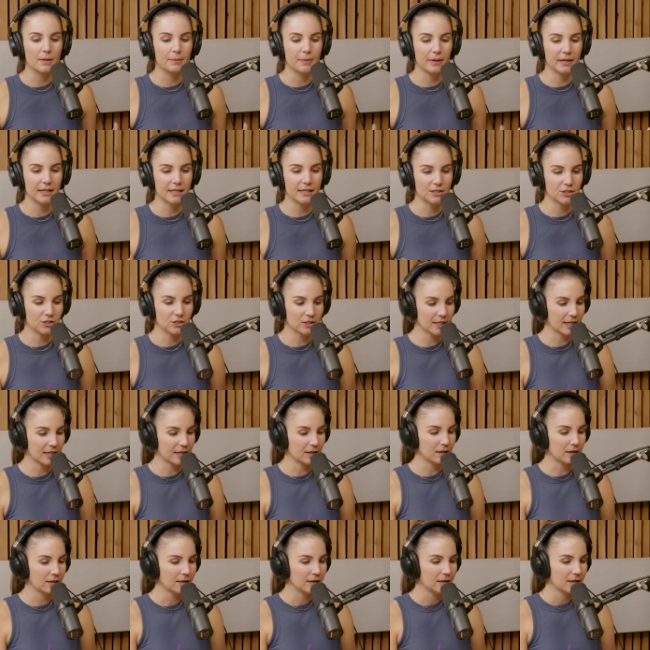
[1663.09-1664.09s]
But it's just
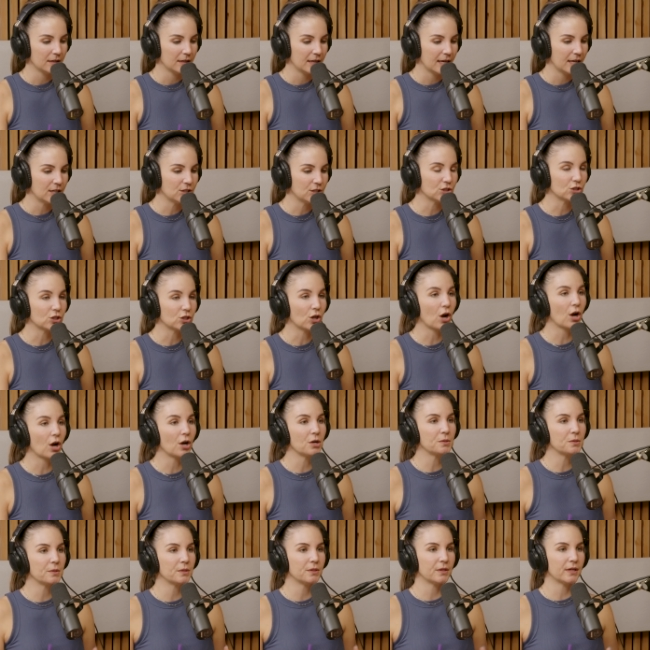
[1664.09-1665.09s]
like, it's just
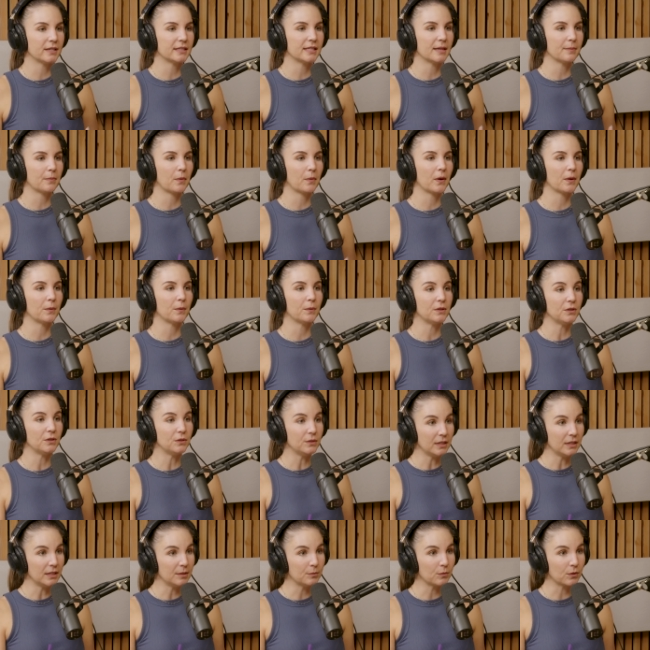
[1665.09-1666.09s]
hard when you're at that point when you
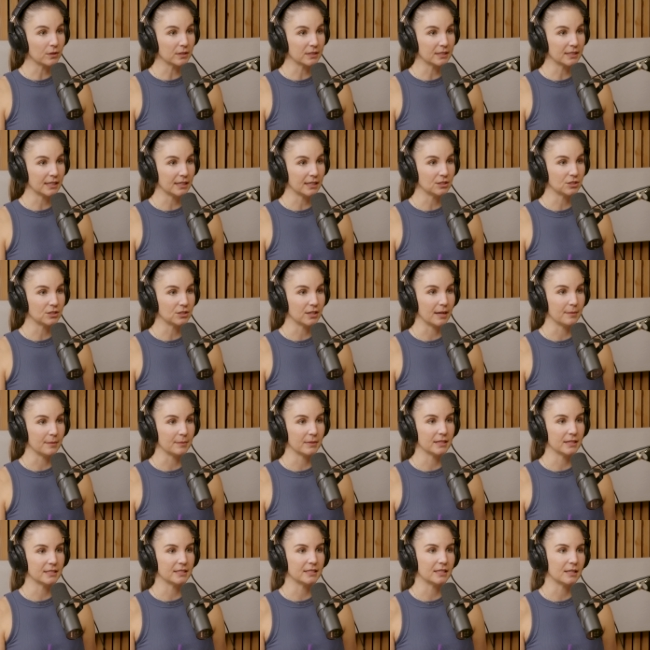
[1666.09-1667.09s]
need more stage time
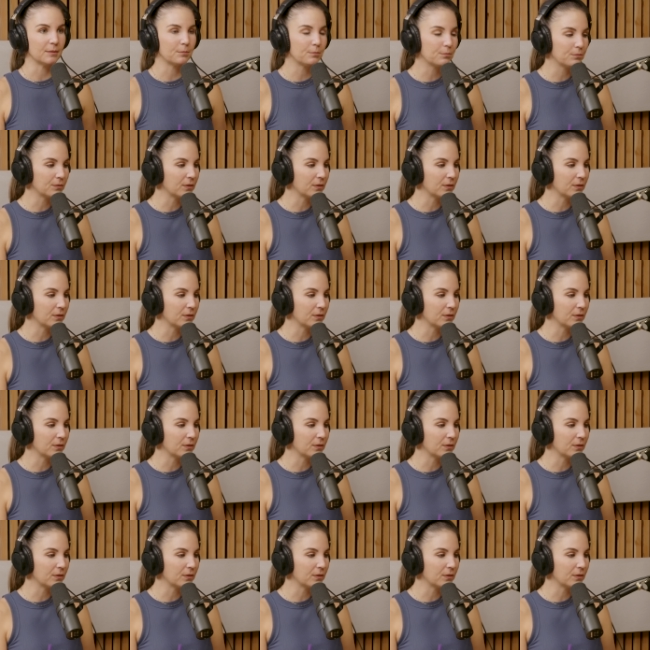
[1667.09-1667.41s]
because the